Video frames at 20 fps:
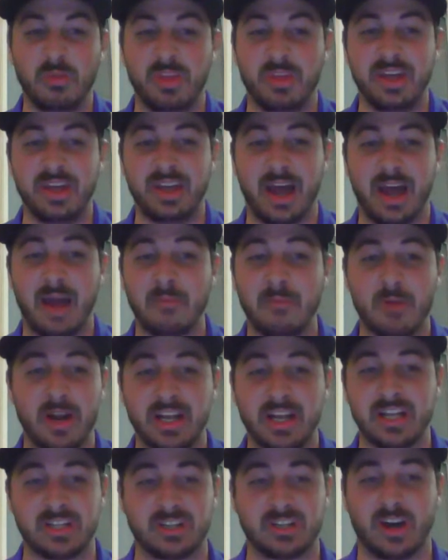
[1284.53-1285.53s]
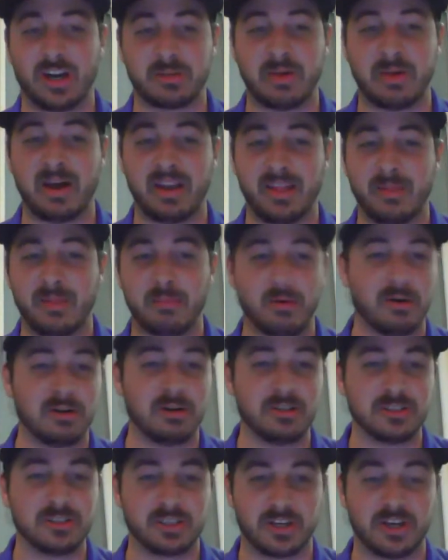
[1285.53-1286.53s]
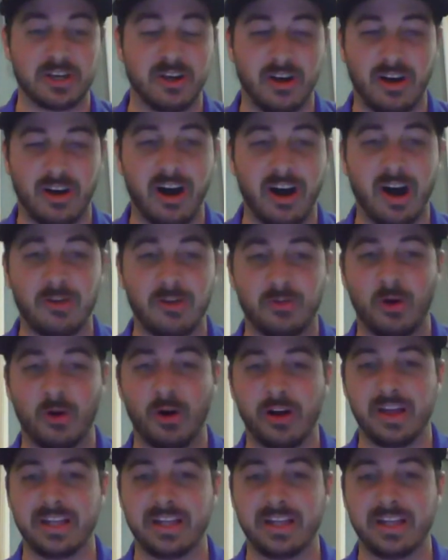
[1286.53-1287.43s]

that I'm ready to talk about how the Bulls are awful.